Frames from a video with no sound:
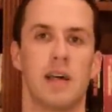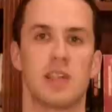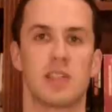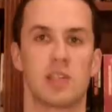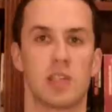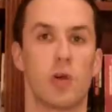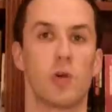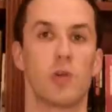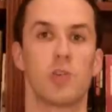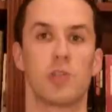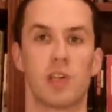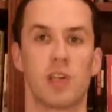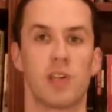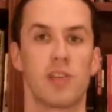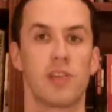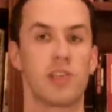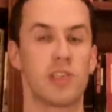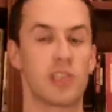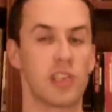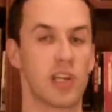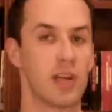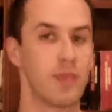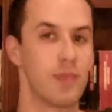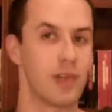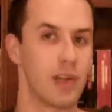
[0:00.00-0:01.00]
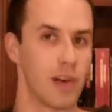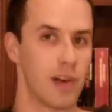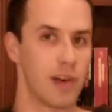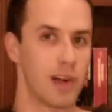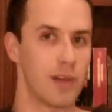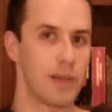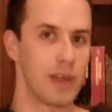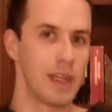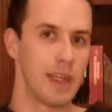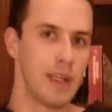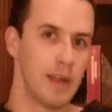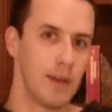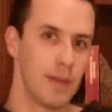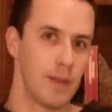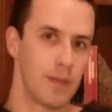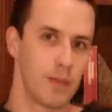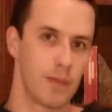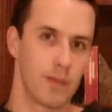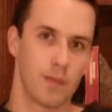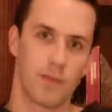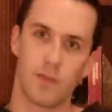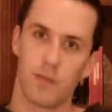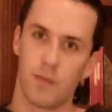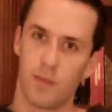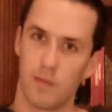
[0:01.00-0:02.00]
a soldier in the German army
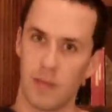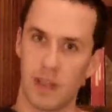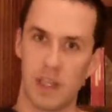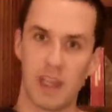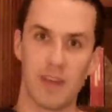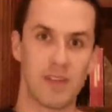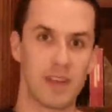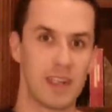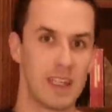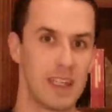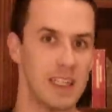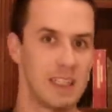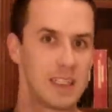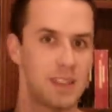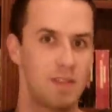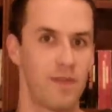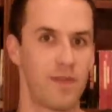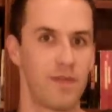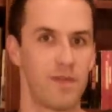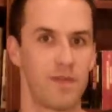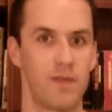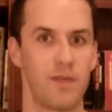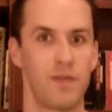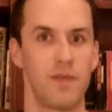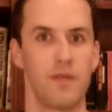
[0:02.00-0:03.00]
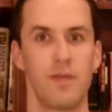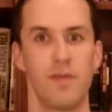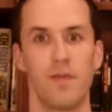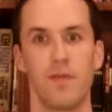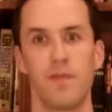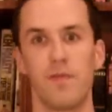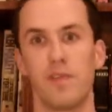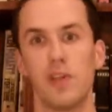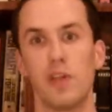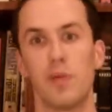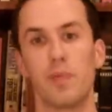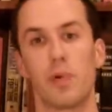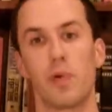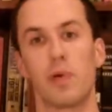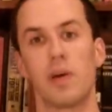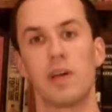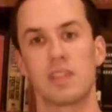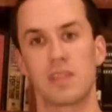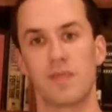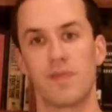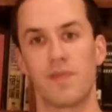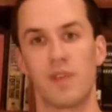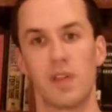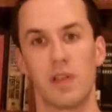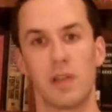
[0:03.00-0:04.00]
giving his
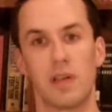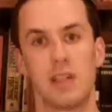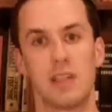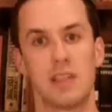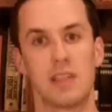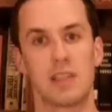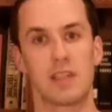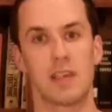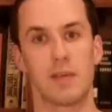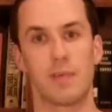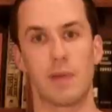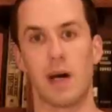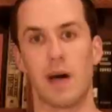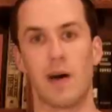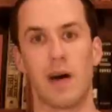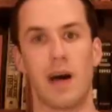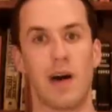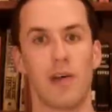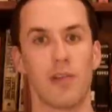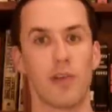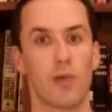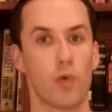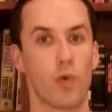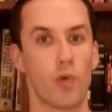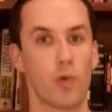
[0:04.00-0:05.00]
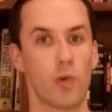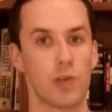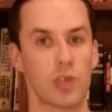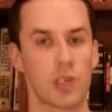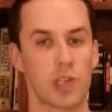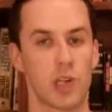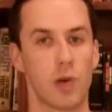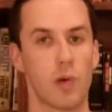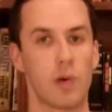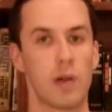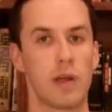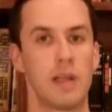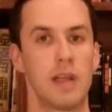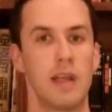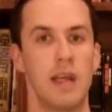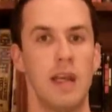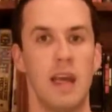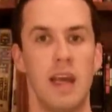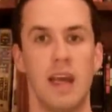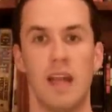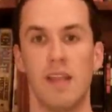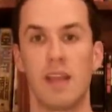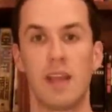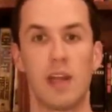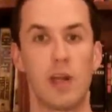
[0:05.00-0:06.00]
viewpoints and feelings about how the war is going.
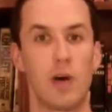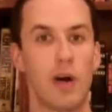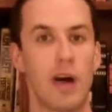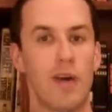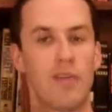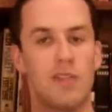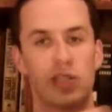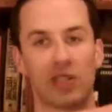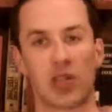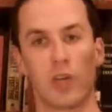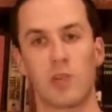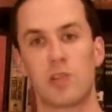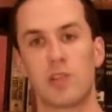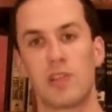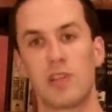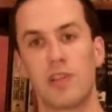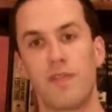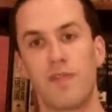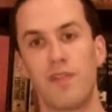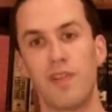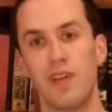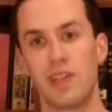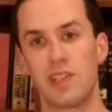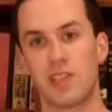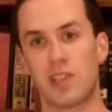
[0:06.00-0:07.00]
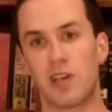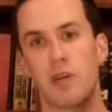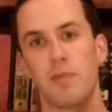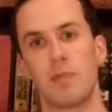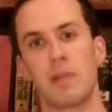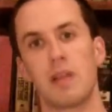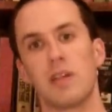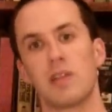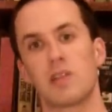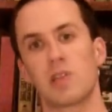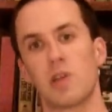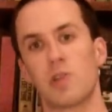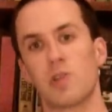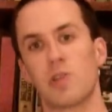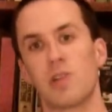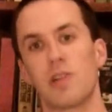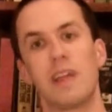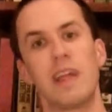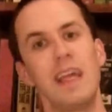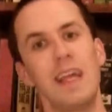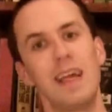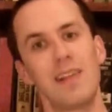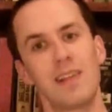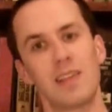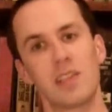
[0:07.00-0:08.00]
Then he'll have a soldier in the French army and a soldier in
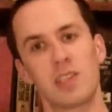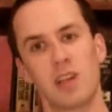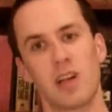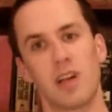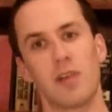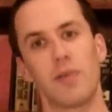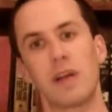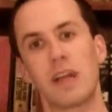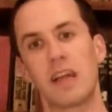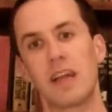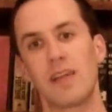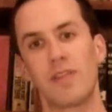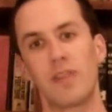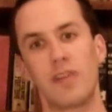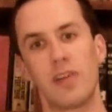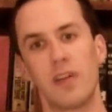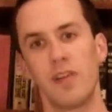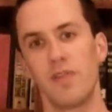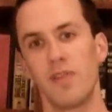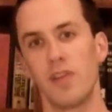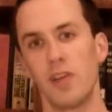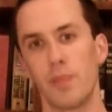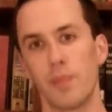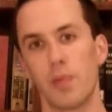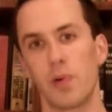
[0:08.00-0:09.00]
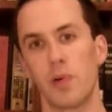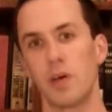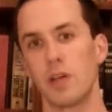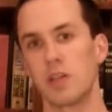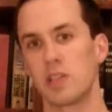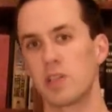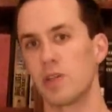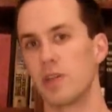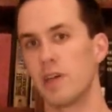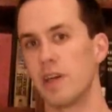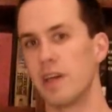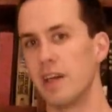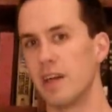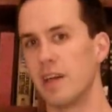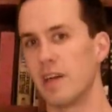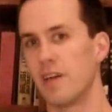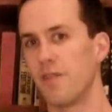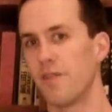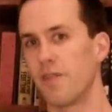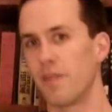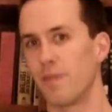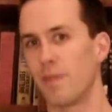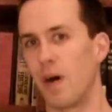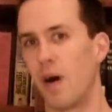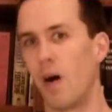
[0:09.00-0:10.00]
the English army giving their viewpoints. So you're
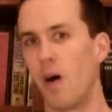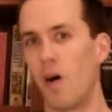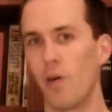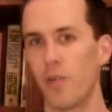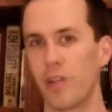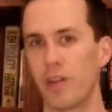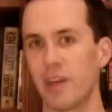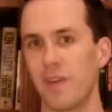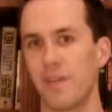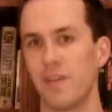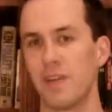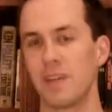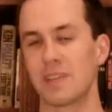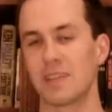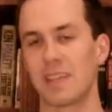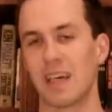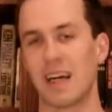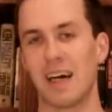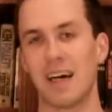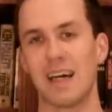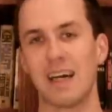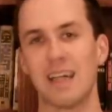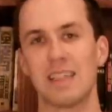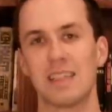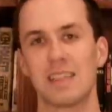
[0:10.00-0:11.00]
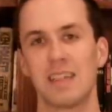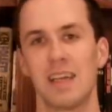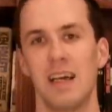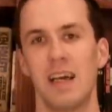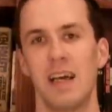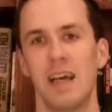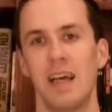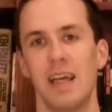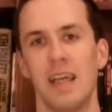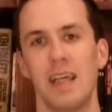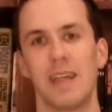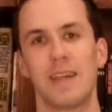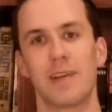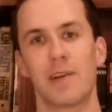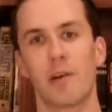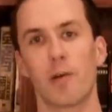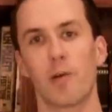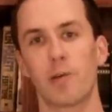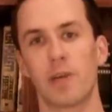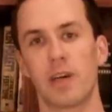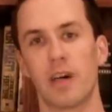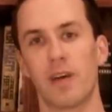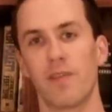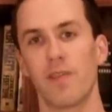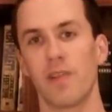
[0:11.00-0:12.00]
hearing from all the different sides, and
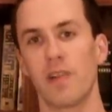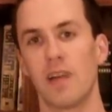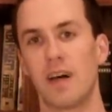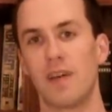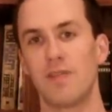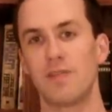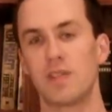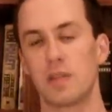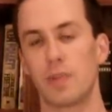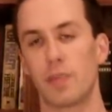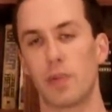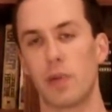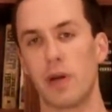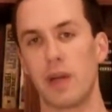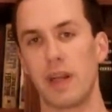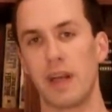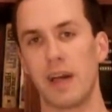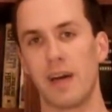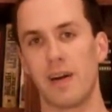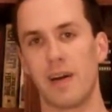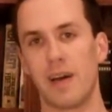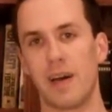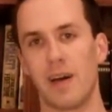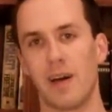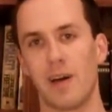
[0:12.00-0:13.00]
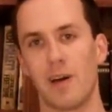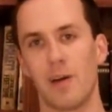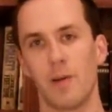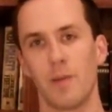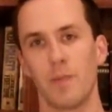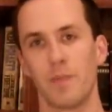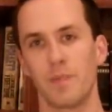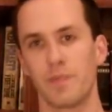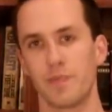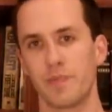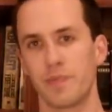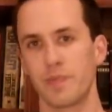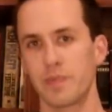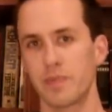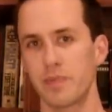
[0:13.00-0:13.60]
Turtledove loves to point out how